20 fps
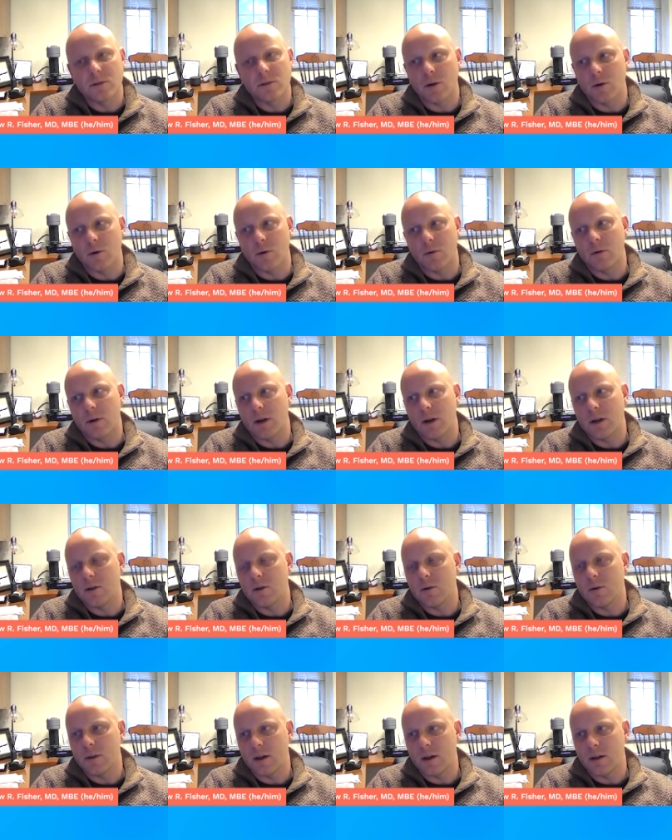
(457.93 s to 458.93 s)
So I
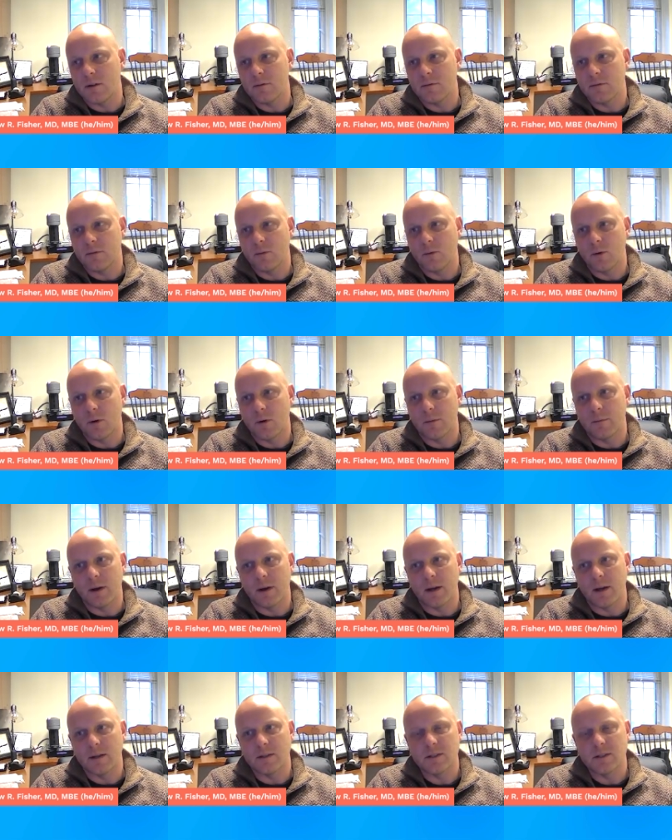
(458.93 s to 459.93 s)
know that for
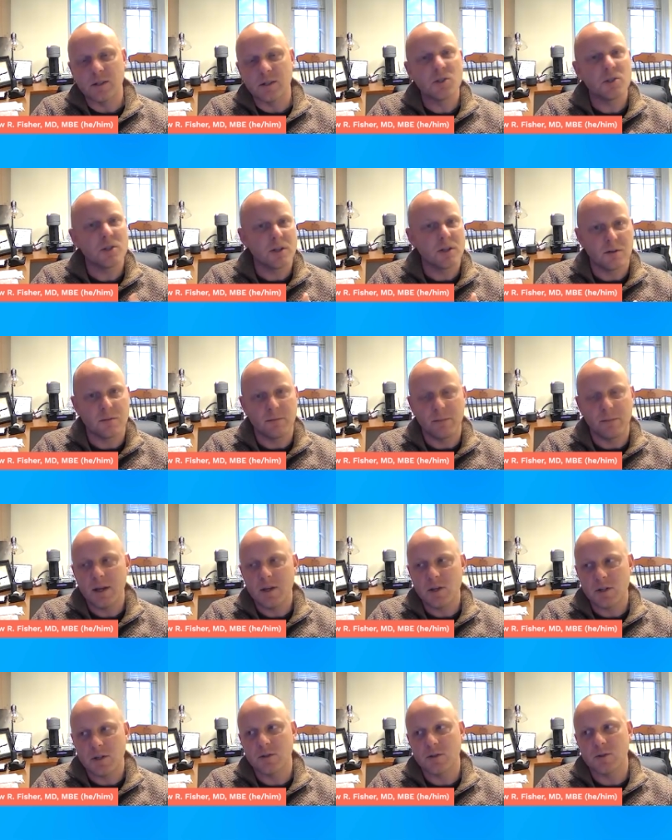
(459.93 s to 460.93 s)
my cisgender
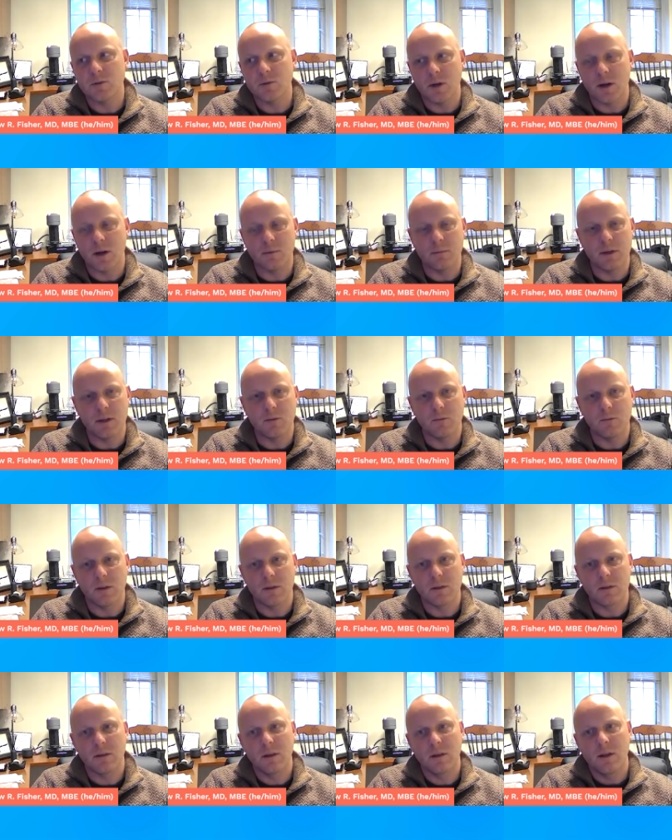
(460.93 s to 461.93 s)
patients who come in
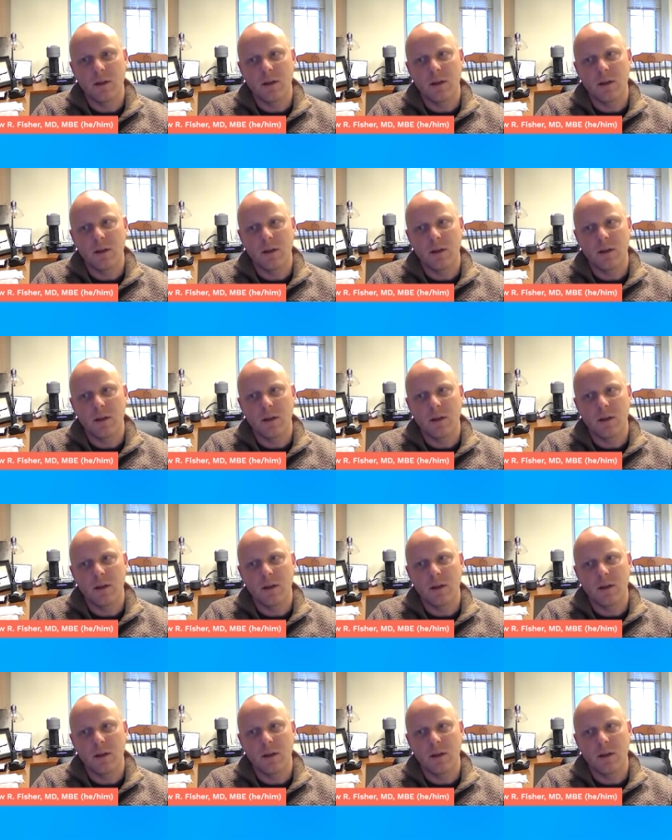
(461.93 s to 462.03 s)
with